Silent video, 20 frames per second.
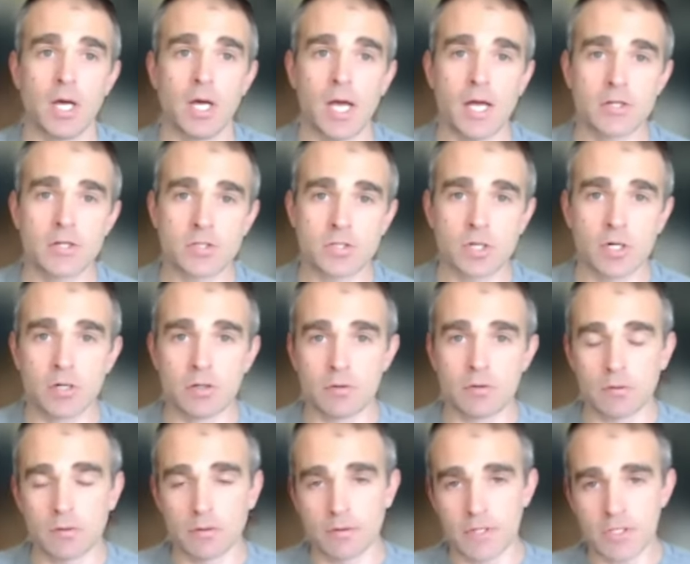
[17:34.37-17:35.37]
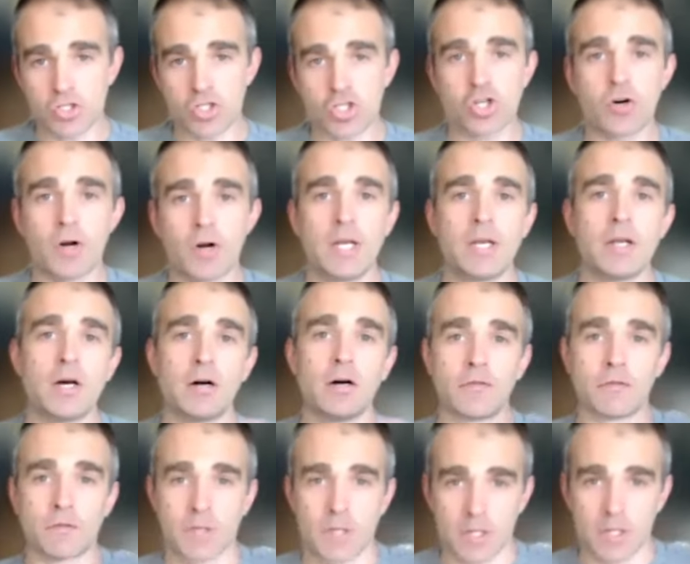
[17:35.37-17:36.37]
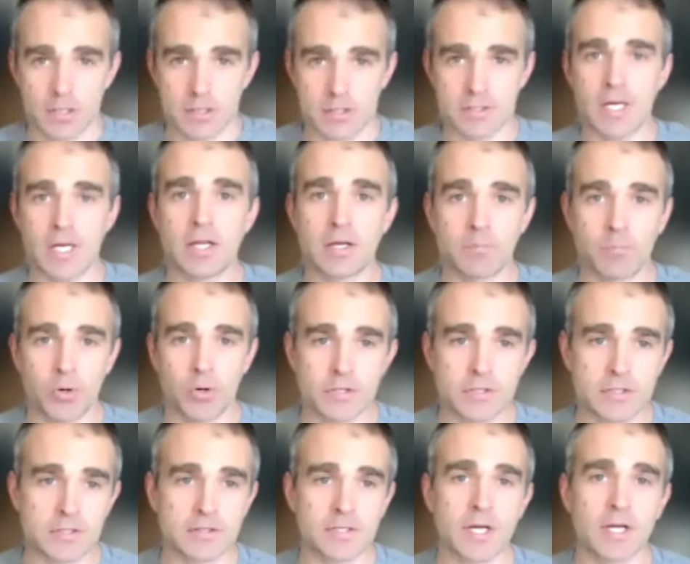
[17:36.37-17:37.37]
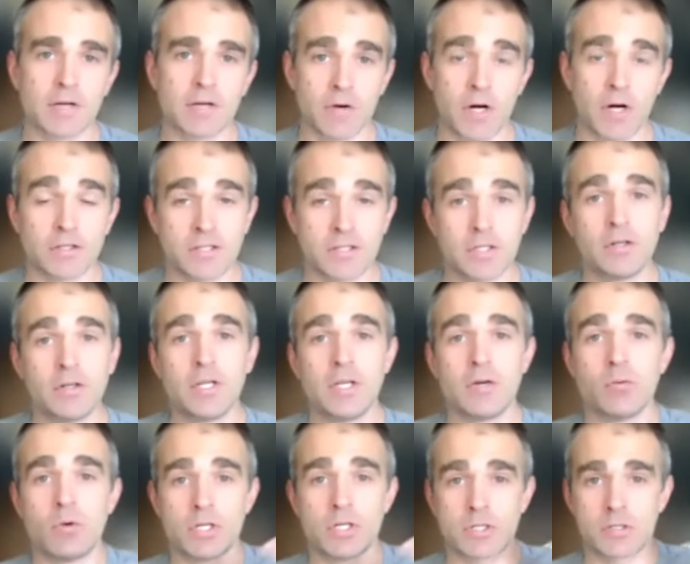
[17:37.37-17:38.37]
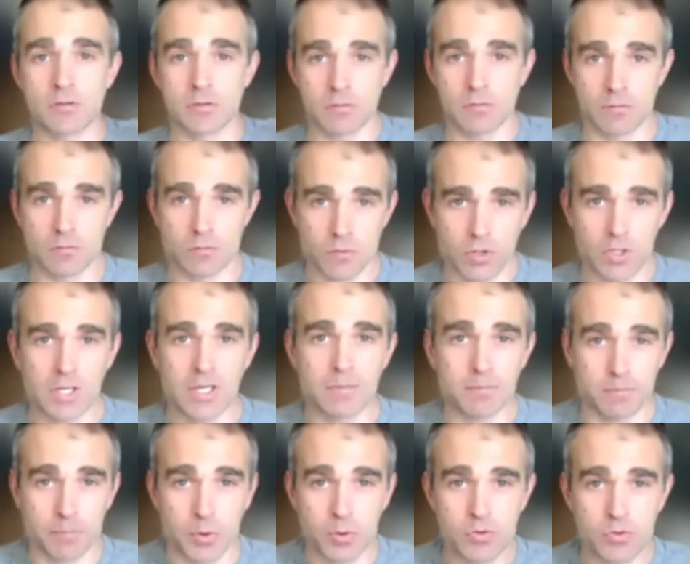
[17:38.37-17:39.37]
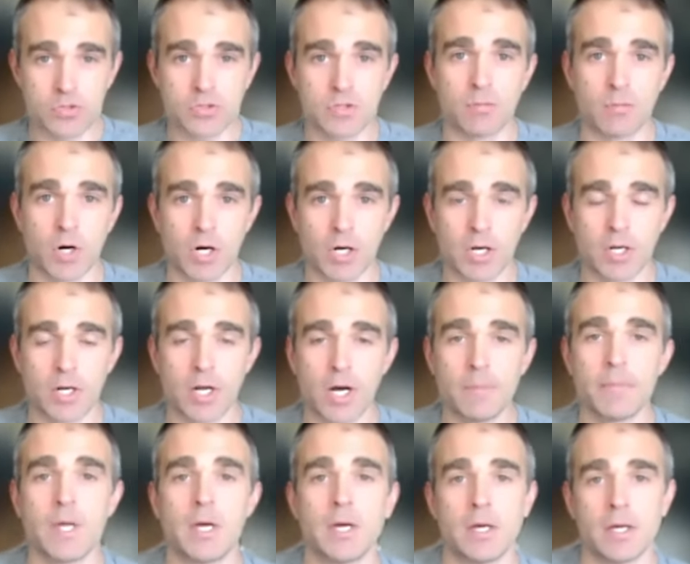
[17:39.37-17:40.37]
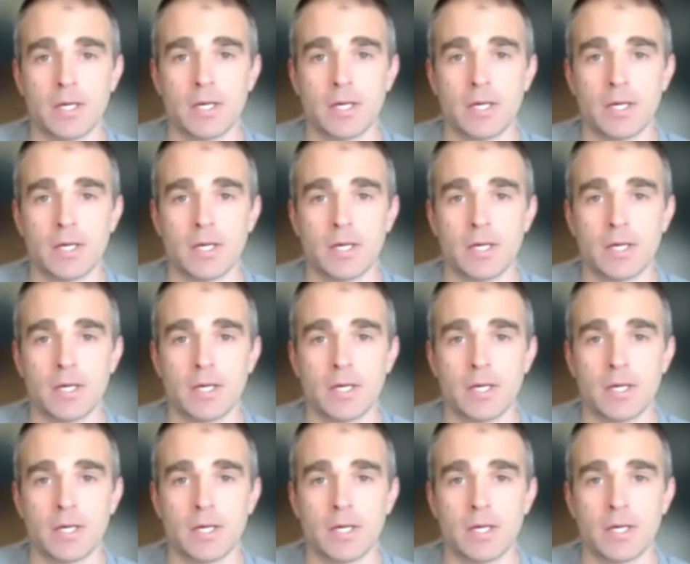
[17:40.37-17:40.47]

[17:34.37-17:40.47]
And so this trend of selling puts and selling volatility, which really boosts the market up,